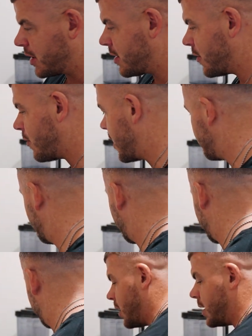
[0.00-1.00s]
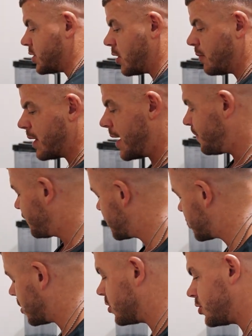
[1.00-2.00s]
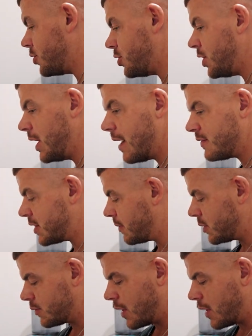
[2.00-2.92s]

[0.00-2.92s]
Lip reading: the wife, is on plan, so she'll have some as